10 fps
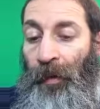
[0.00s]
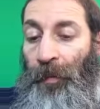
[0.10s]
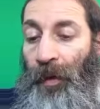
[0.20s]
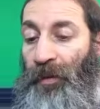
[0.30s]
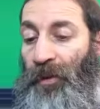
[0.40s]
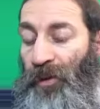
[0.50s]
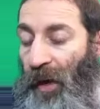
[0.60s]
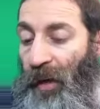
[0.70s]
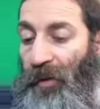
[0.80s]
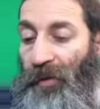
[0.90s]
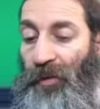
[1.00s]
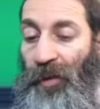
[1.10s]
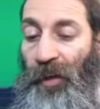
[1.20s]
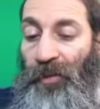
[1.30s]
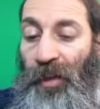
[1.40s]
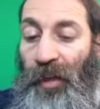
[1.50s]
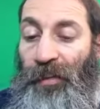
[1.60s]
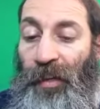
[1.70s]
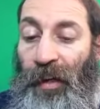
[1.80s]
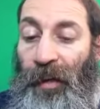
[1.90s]
But it's a change, and change
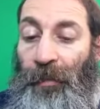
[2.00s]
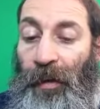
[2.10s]
takes time.